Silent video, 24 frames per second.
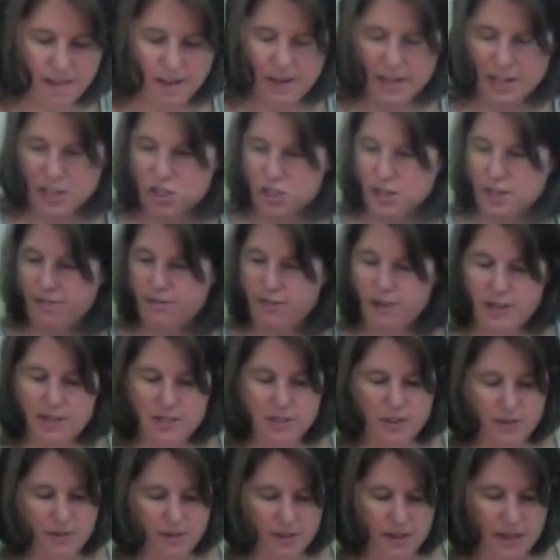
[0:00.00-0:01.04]
Actually, I forgot
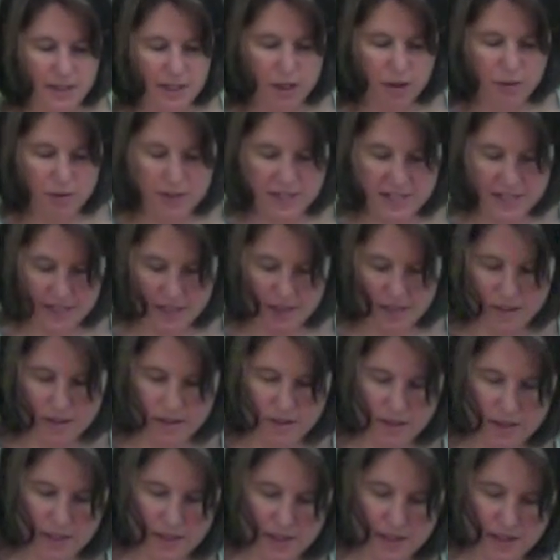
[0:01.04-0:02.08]
to, I'm going to crease it
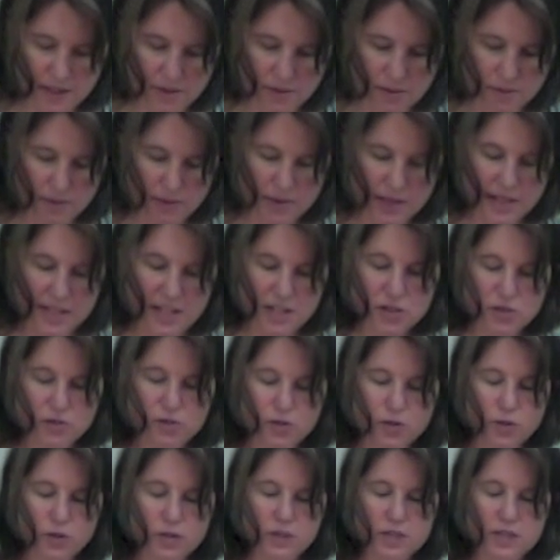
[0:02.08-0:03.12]
at each
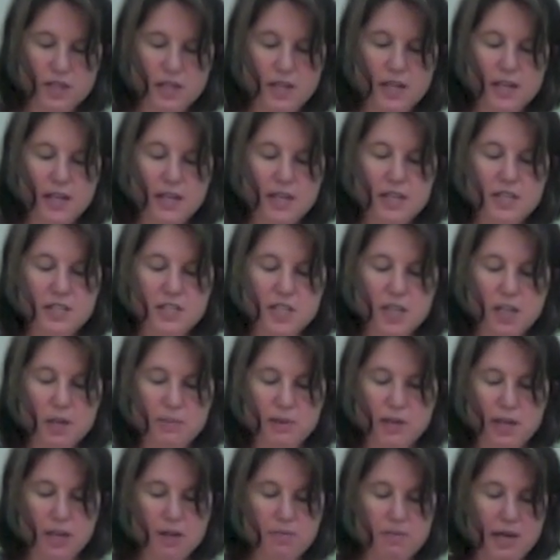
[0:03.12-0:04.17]
fold to help
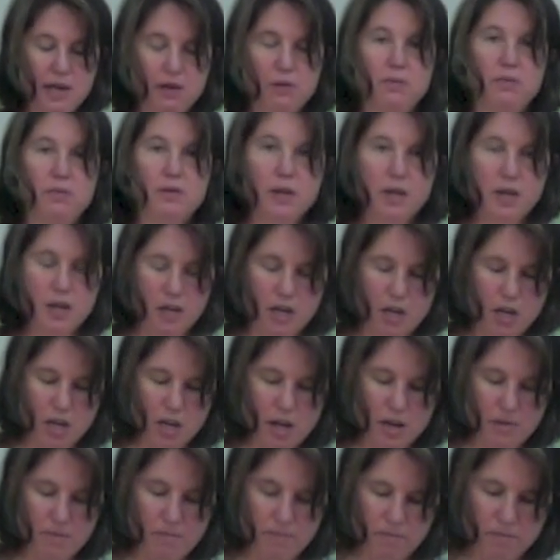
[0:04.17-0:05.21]
it come out
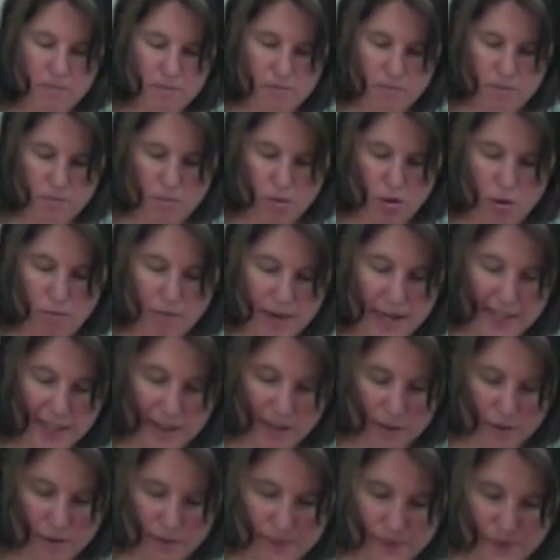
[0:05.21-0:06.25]
more
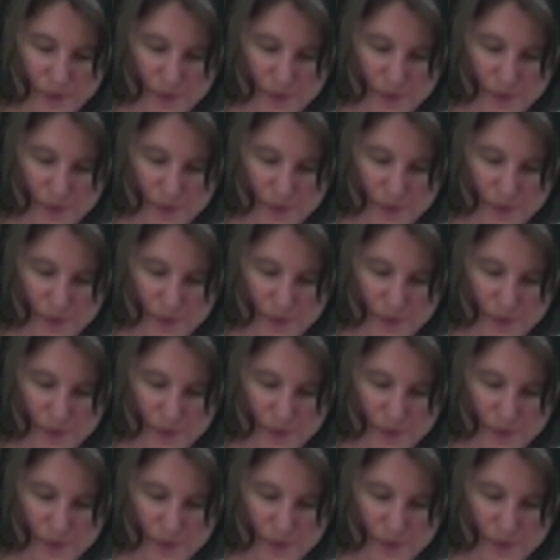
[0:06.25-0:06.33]
regular.